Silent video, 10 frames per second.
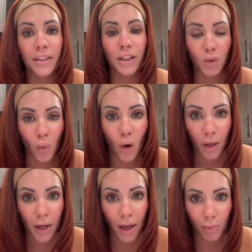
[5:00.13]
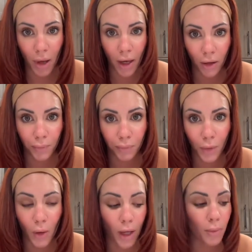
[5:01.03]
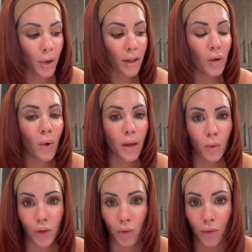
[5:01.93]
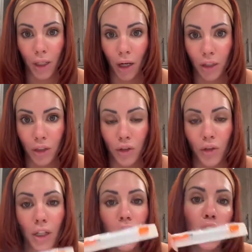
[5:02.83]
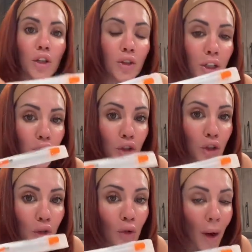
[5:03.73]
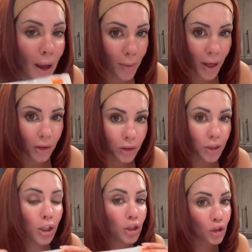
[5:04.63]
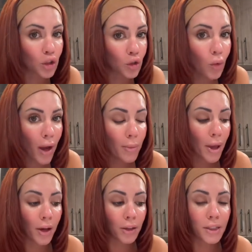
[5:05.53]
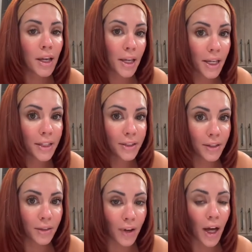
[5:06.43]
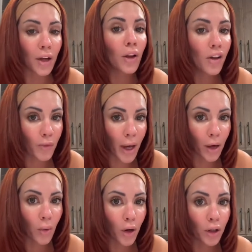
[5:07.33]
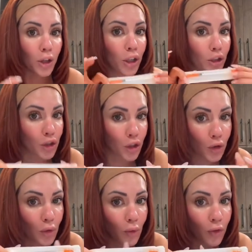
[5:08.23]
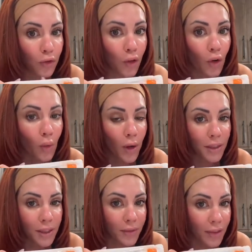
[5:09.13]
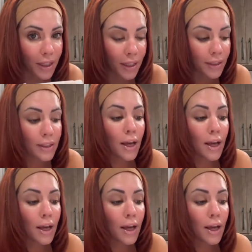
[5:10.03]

is 1 ml. Okay, by the way, when you're reconstituting, you need 2 mLs into the vial of backwater. 2 full ones of these